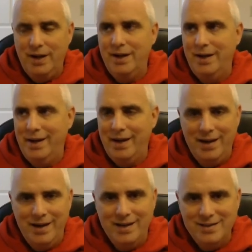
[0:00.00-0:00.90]

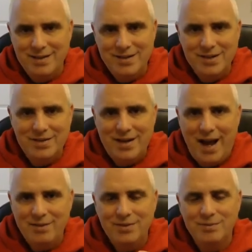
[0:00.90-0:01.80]
is to just
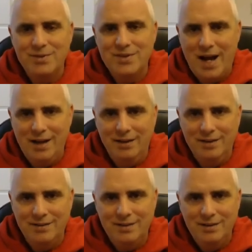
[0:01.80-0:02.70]
have some
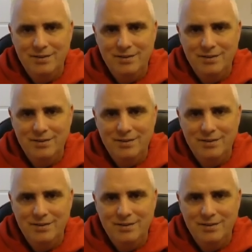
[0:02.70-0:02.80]
silence.